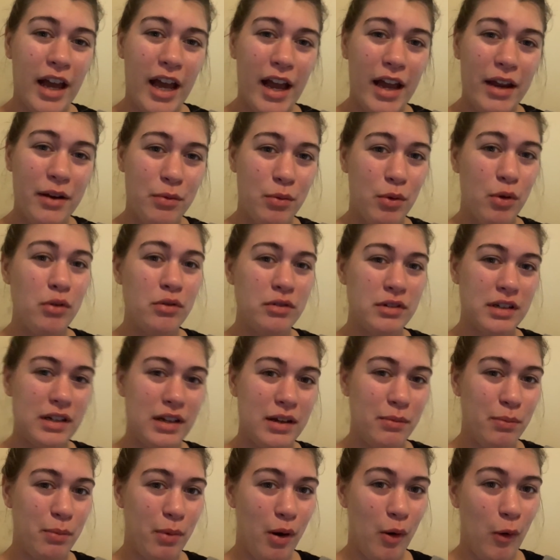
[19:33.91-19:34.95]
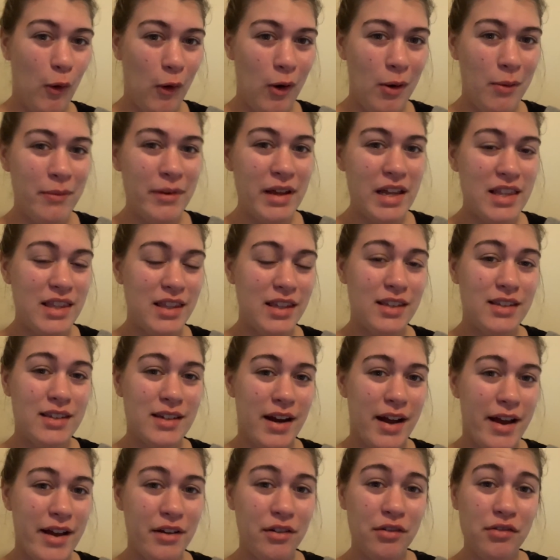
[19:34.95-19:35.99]
I wrote a poem in the
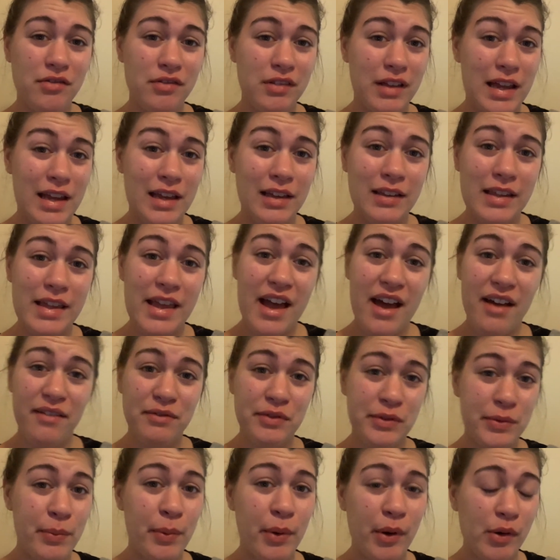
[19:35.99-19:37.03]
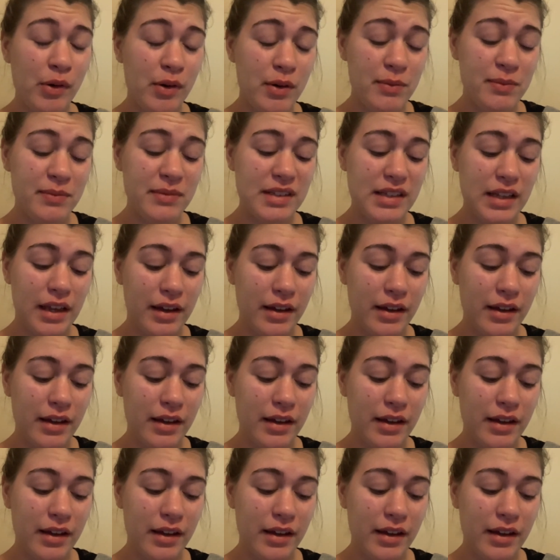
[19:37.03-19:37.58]
style of Lang Leav's poems.